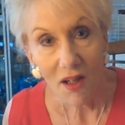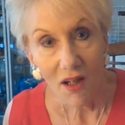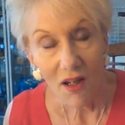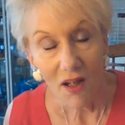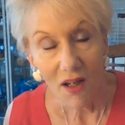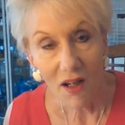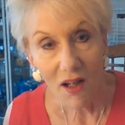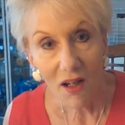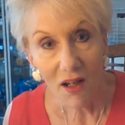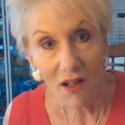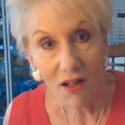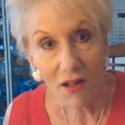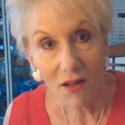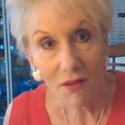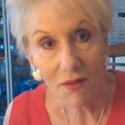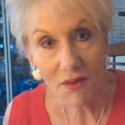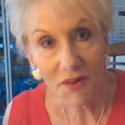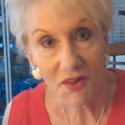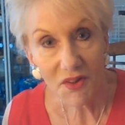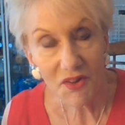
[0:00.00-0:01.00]

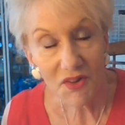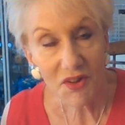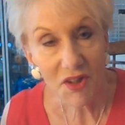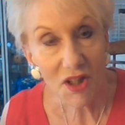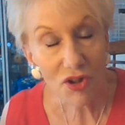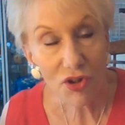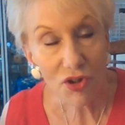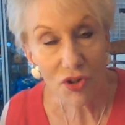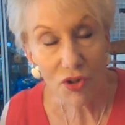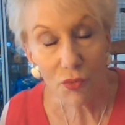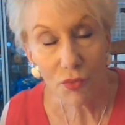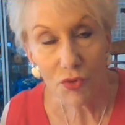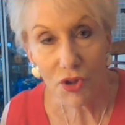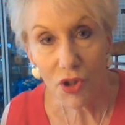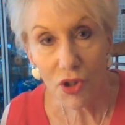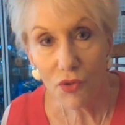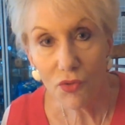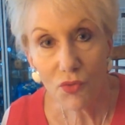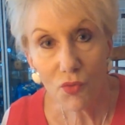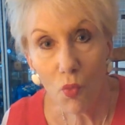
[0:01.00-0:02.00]
It's a stitch that was
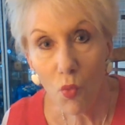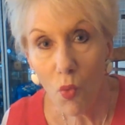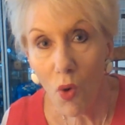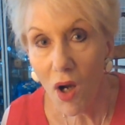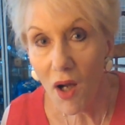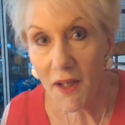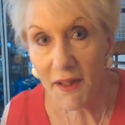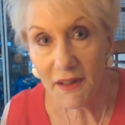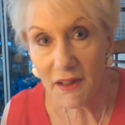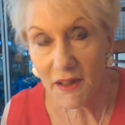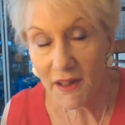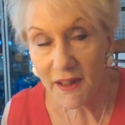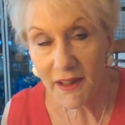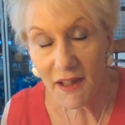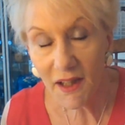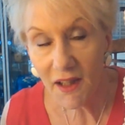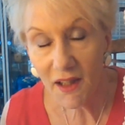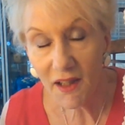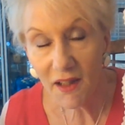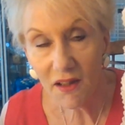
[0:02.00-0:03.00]
used
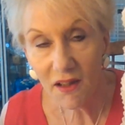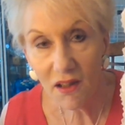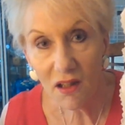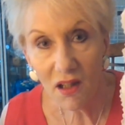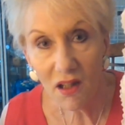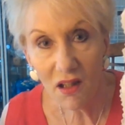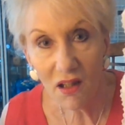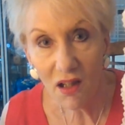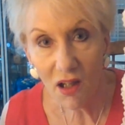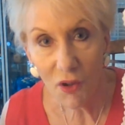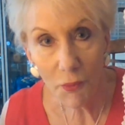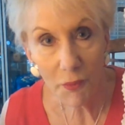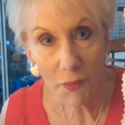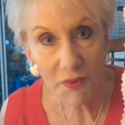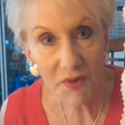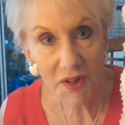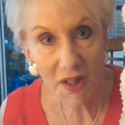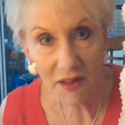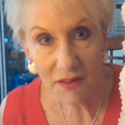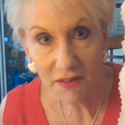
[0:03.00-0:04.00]
widely in
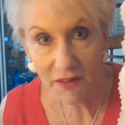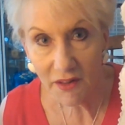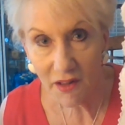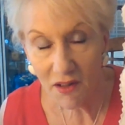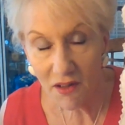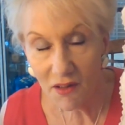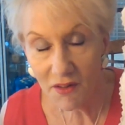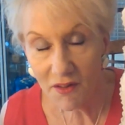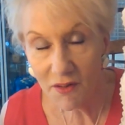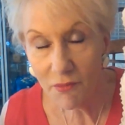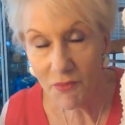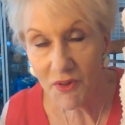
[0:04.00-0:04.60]
Opus Anglicanum,